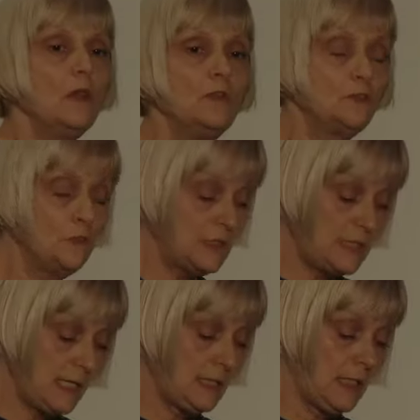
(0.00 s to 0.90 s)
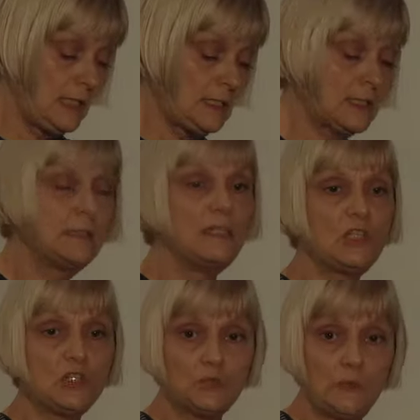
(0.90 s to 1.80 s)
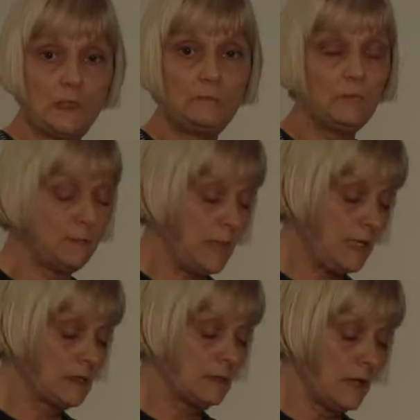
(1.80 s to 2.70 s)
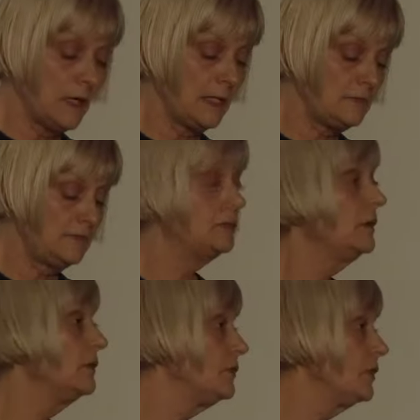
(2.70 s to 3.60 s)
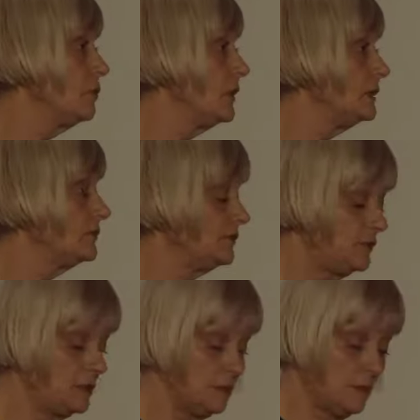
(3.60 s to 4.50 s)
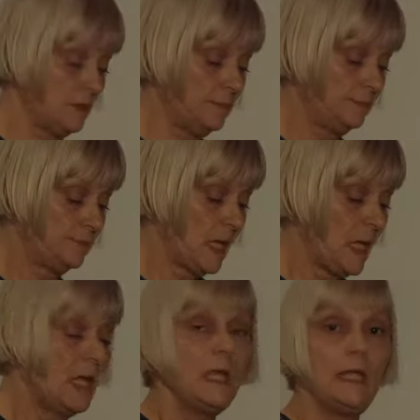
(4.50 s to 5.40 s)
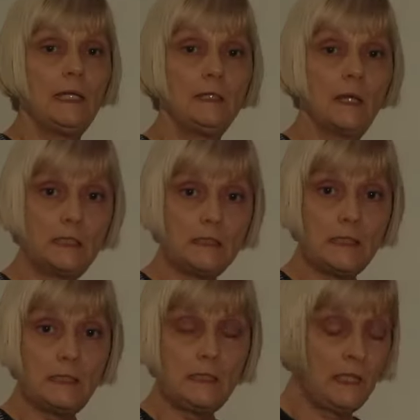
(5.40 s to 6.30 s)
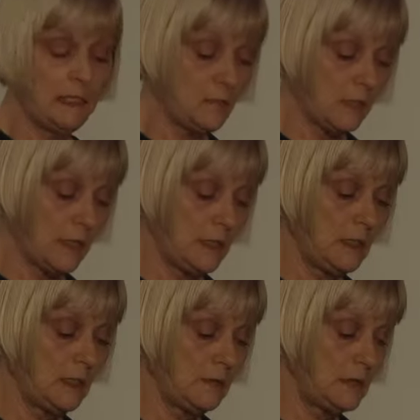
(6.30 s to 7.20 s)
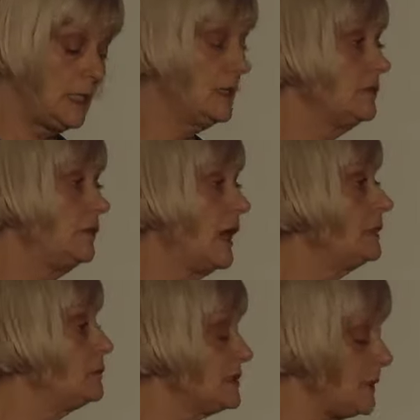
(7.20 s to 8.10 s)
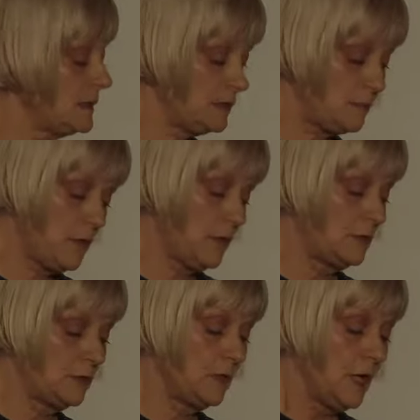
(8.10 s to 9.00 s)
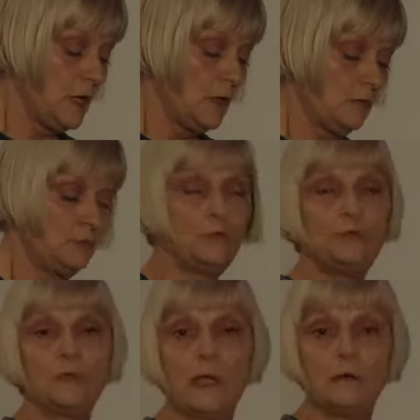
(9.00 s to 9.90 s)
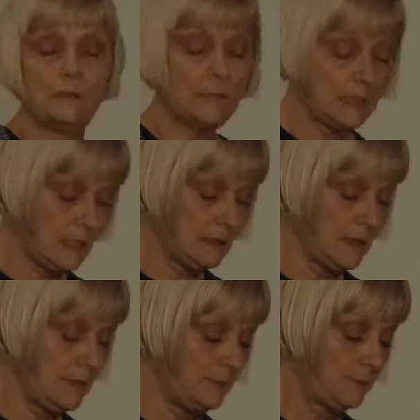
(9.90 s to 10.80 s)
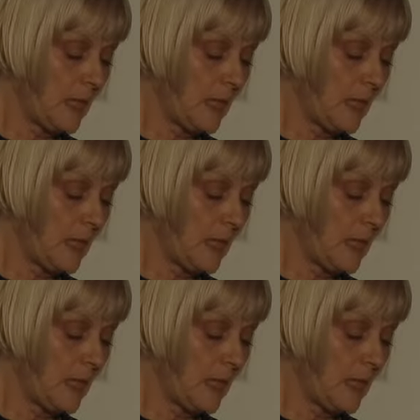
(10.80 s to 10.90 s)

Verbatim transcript: Through the decades, this dream remained alive, although unfulfilled. In 1981, the death of highly respected potter Ruth Gowdy McKinley